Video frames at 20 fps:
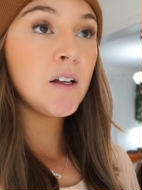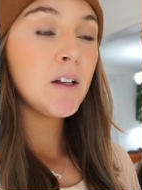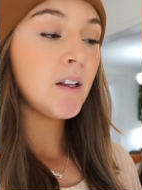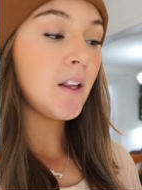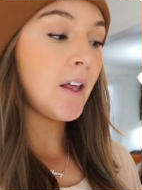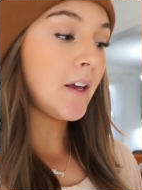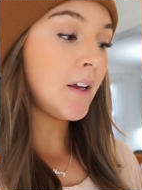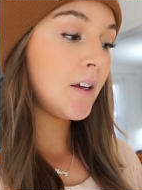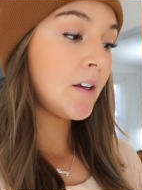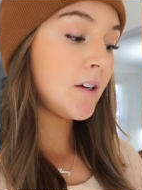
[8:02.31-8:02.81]

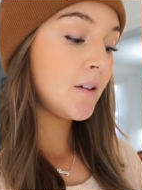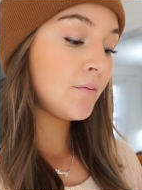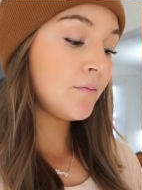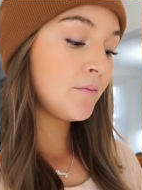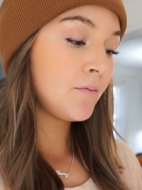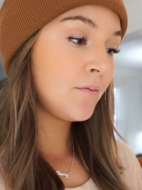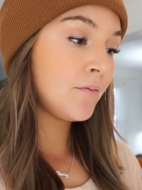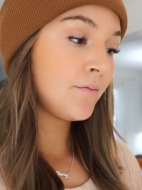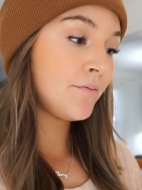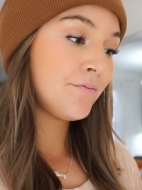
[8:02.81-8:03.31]
like,
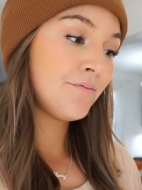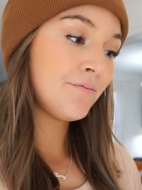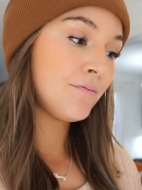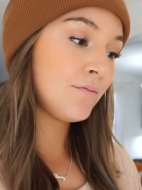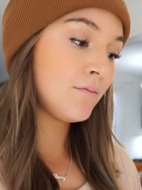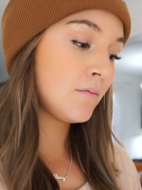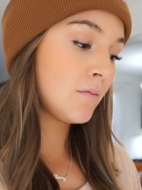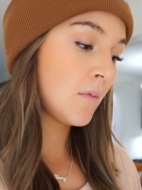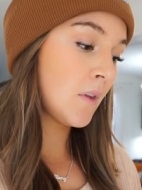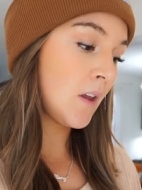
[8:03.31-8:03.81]

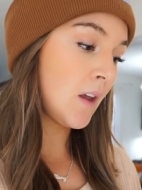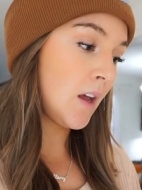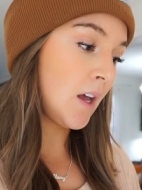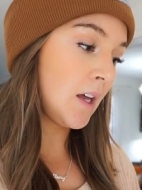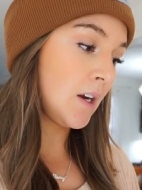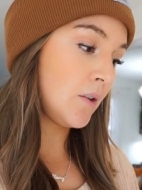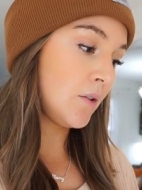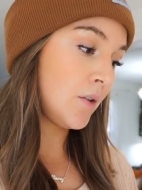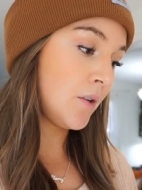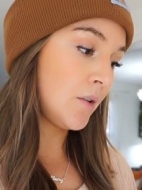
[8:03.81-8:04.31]
I
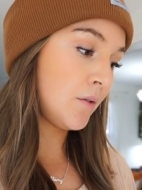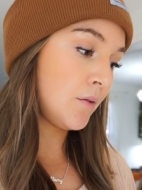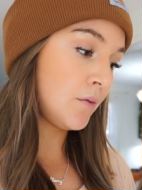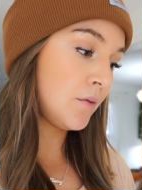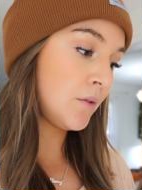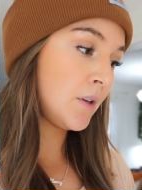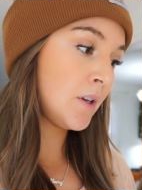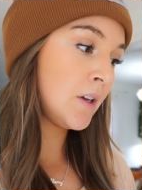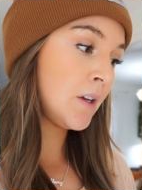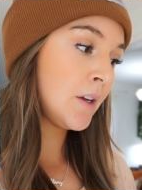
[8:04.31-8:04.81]
don't know,
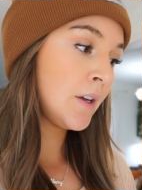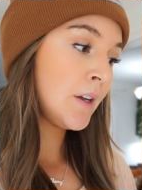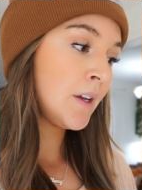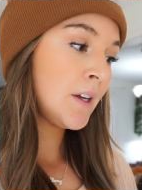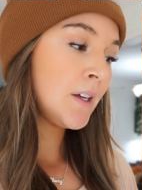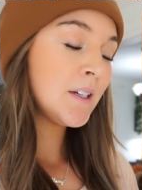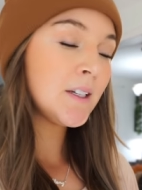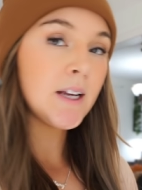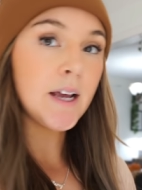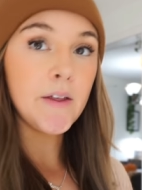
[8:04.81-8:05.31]

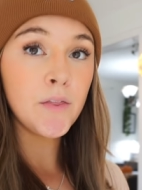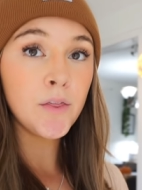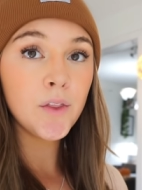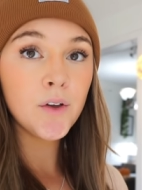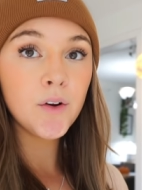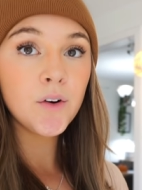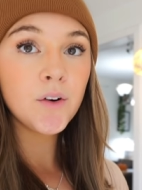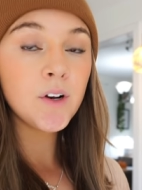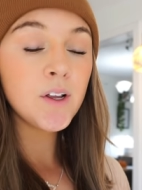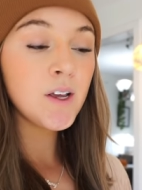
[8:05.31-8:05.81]

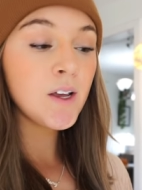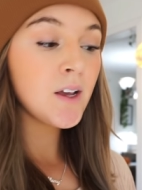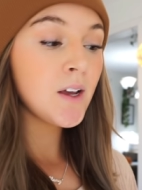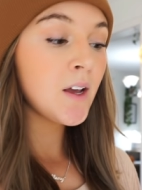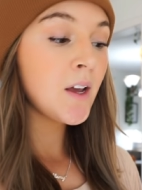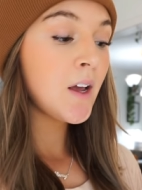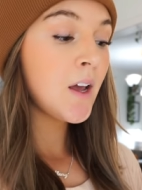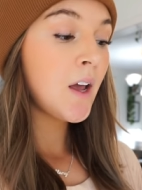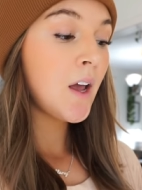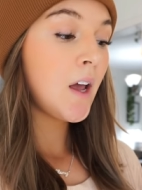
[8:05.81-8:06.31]
10.30
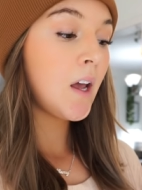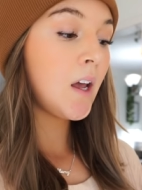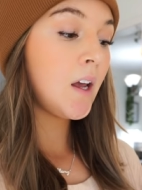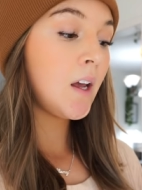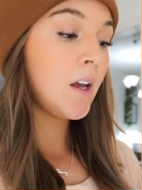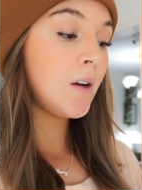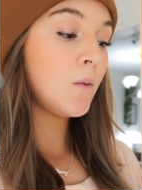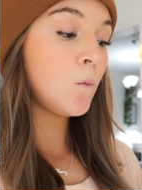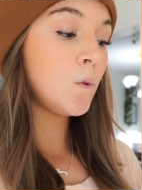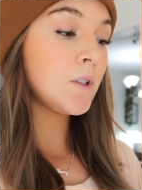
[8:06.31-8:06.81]

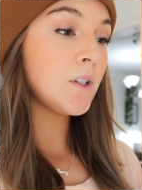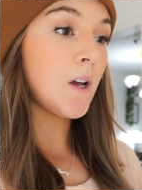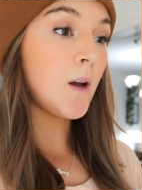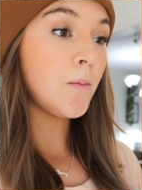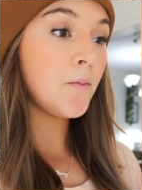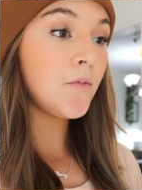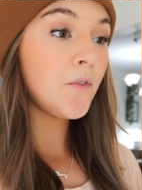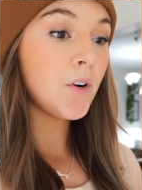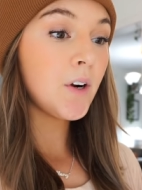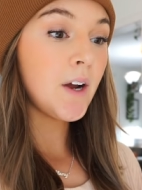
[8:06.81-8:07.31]
and was
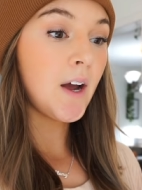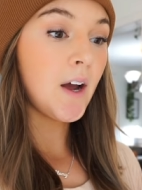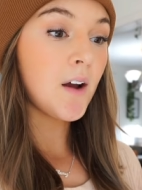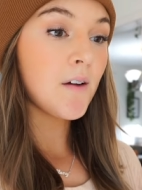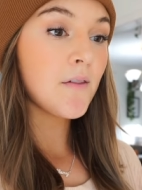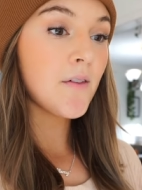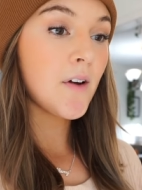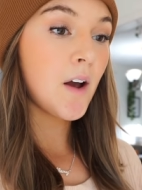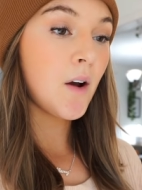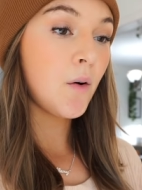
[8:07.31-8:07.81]
up for a
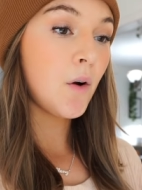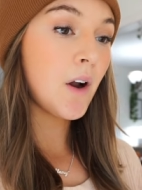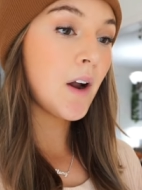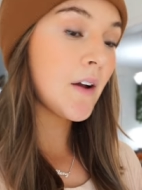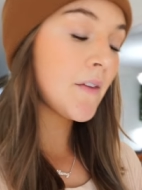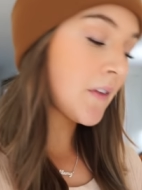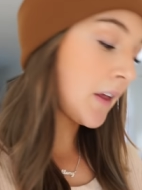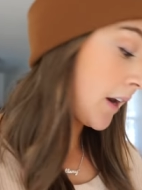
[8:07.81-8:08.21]
half hour. And then